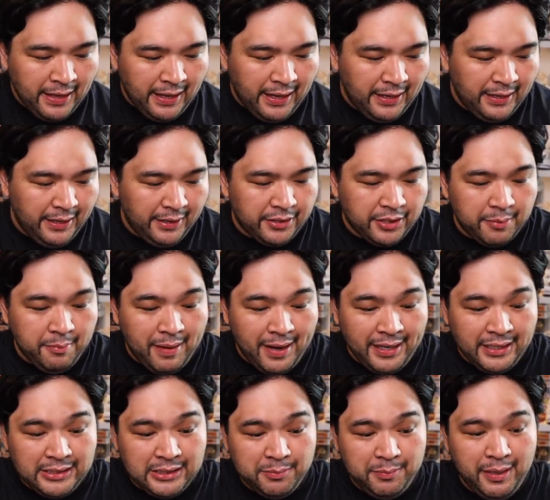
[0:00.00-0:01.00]
and it
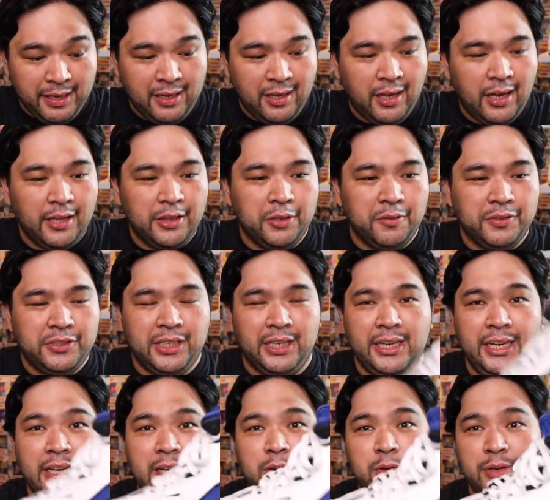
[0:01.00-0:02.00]
reminds me a lot of
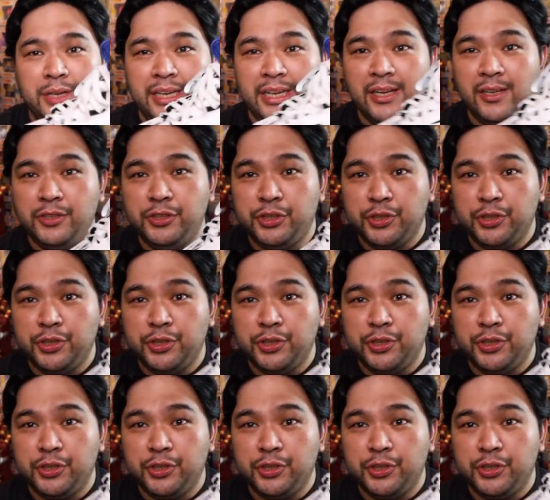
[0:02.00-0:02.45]
Shaquille O'Neal